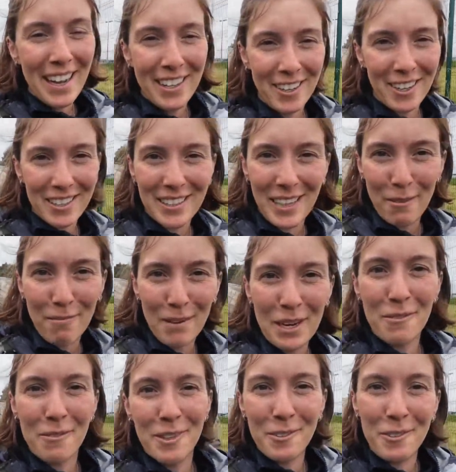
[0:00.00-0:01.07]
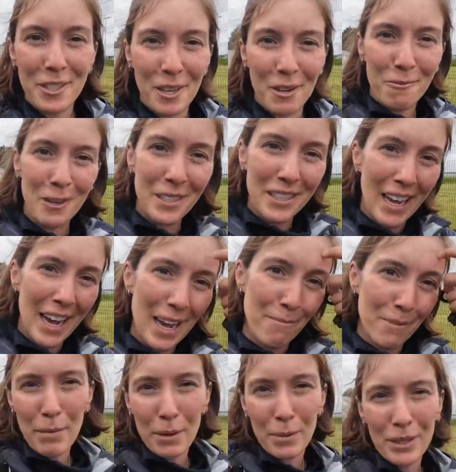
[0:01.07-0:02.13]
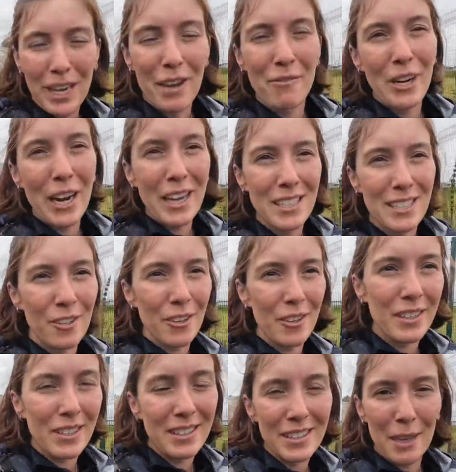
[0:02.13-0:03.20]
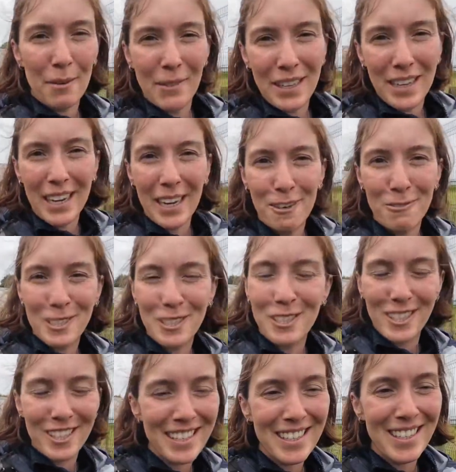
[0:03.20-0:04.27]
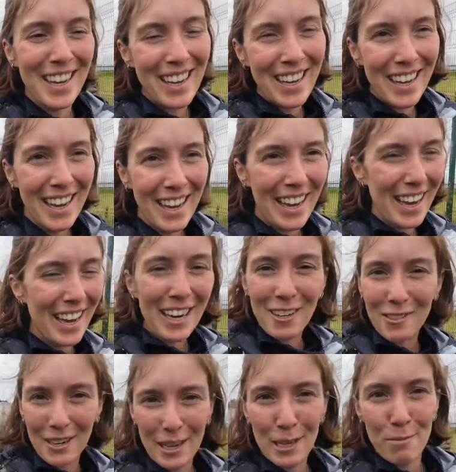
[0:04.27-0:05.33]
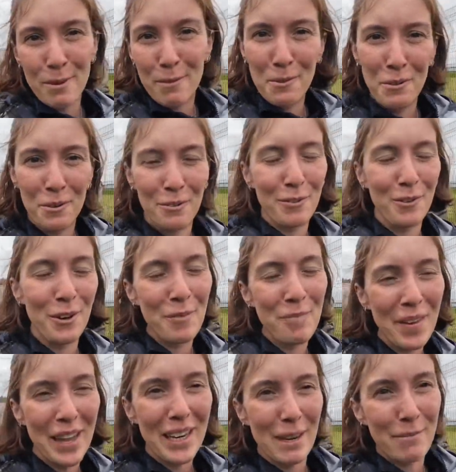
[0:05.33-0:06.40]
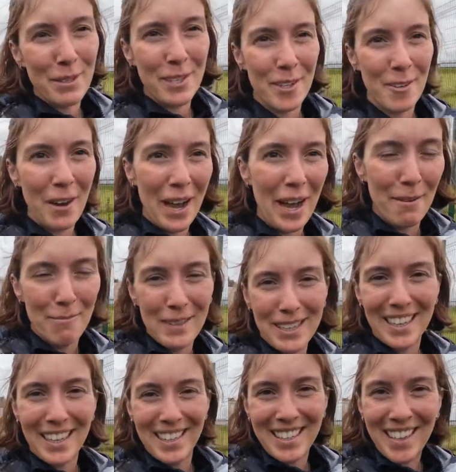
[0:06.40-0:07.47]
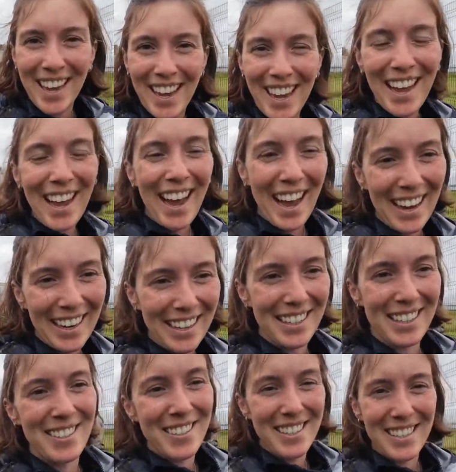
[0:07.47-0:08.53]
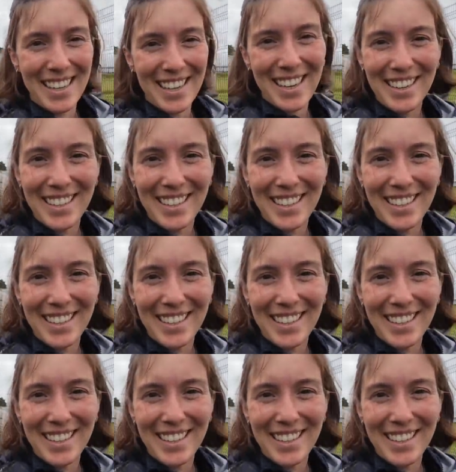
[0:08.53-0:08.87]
not that many views on one day, but whenever I saw something it was just incredibly beautiful, and I'm so happy that I got to see